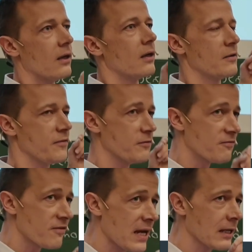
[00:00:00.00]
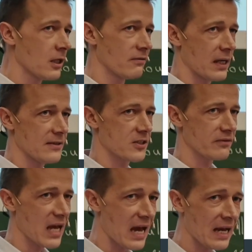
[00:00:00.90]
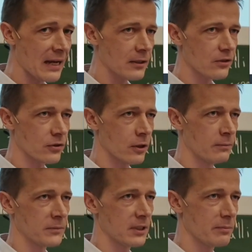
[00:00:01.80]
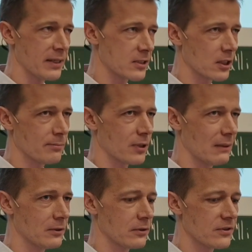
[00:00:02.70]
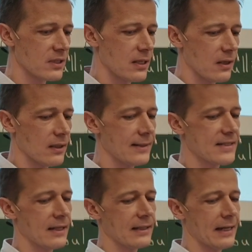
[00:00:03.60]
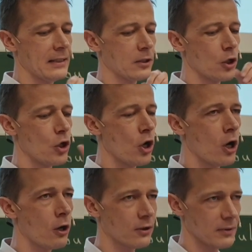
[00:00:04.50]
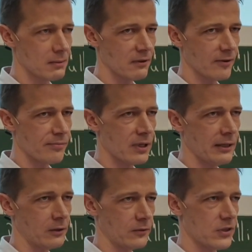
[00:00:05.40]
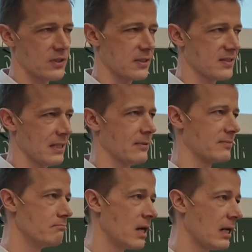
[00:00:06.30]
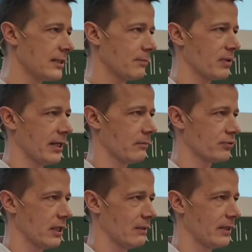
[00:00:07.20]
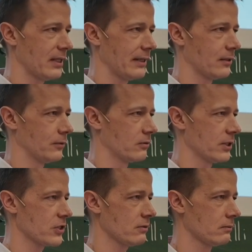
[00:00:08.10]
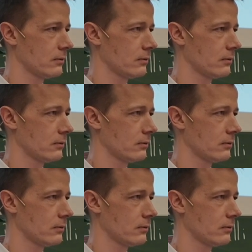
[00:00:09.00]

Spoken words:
If we regularize, so we add a term that depends on the parameters, that's like adding the logarithm of a prior, which is the same as multiplying prior by likelihood. Question?